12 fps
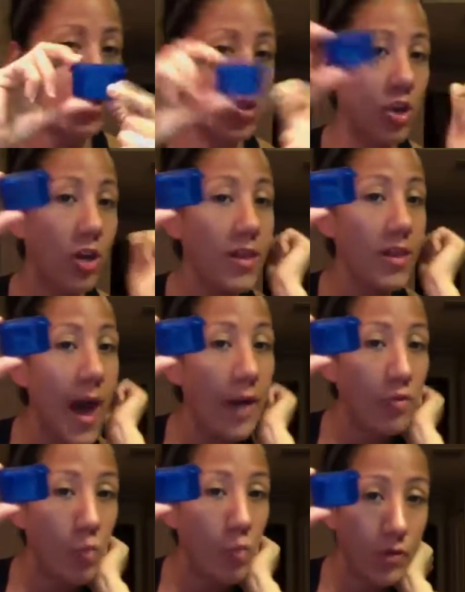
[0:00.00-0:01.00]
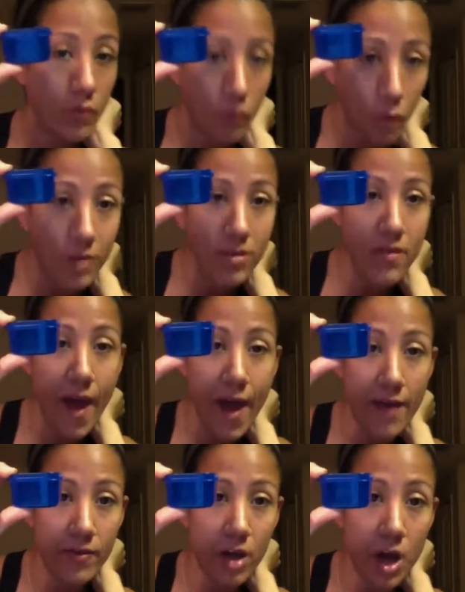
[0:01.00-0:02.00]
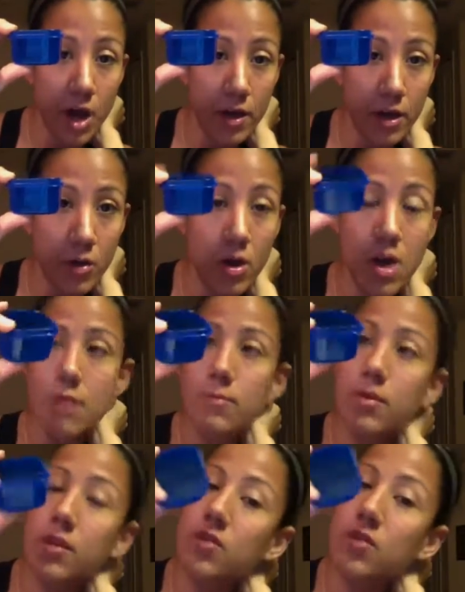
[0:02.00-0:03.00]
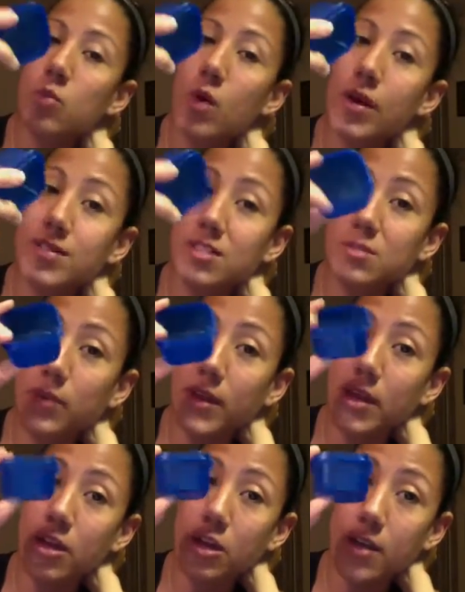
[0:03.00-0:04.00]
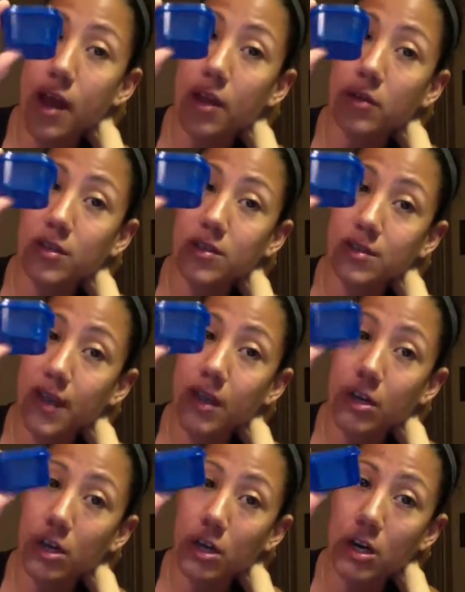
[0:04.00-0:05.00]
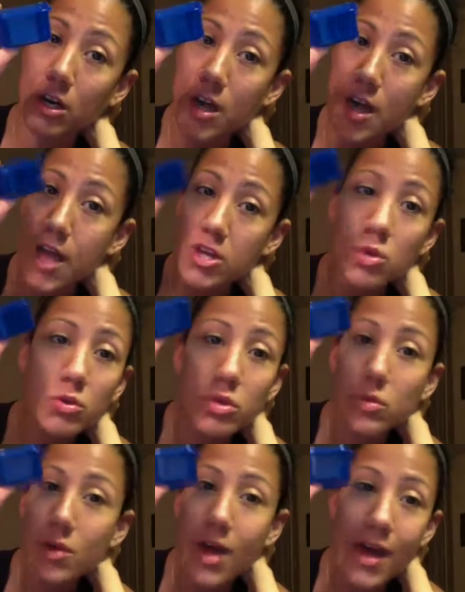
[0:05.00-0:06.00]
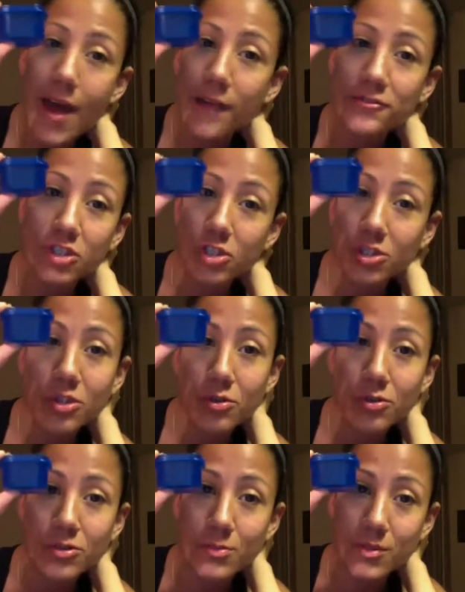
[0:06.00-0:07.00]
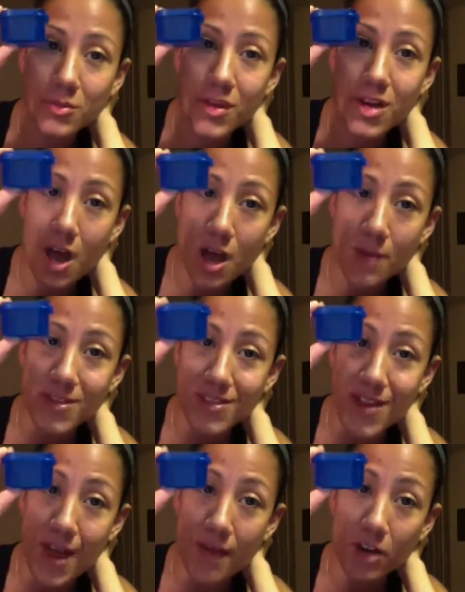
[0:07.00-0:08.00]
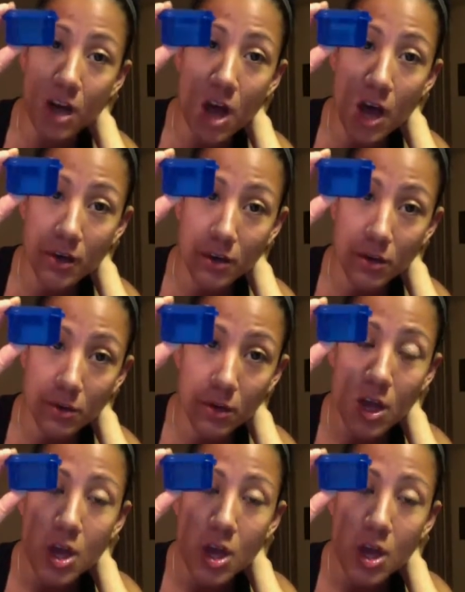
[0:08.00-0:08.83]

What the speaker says: you're allowed 1/4 of the avocado. But if you want to split your yellow container, you do not have to choose between hummus and avocado.